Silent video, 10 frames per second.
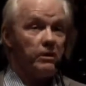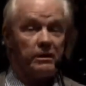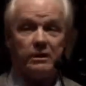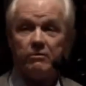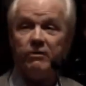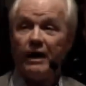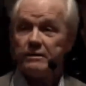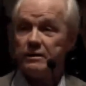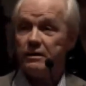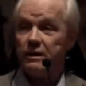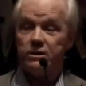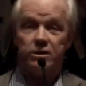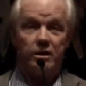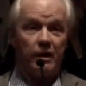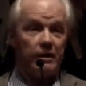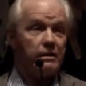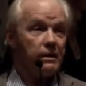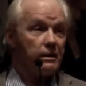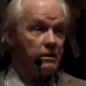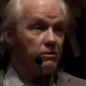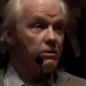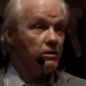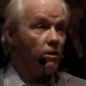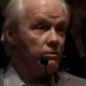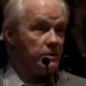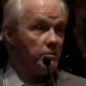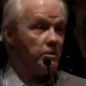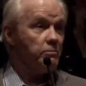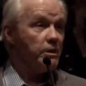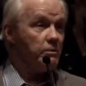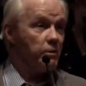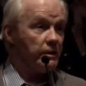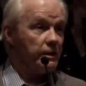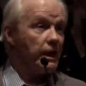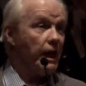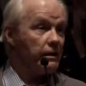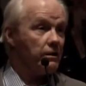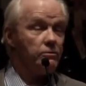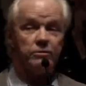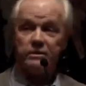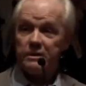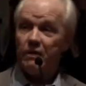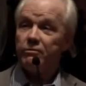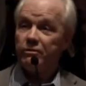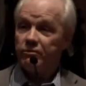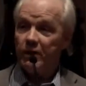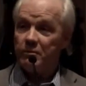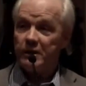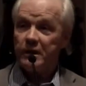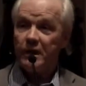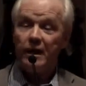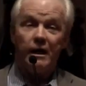But in the advanced condition, I think you can know some of the people in Canada who suffer from it.